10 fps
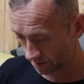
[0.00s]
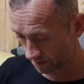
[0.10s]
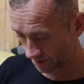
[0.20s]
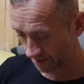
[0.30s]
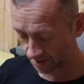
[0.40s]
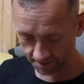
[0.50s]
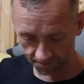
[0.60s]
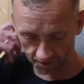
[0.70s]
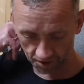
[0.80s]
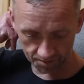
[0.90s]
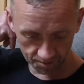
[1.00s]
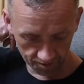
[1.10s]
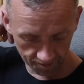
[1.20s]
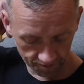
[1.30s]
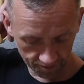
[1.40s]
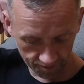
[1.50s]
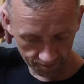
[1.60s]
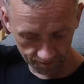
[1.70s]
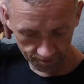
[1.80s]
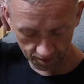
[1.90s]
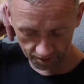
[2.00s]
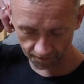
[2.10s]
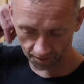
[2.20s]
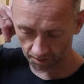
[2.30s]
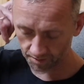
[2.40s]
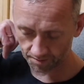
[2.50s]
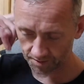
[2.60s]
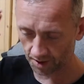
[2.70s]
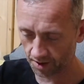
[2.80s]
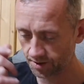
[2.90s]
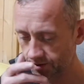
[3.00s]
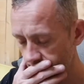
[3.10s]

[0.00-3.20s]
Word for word: I think it's the first move. Just farms him down.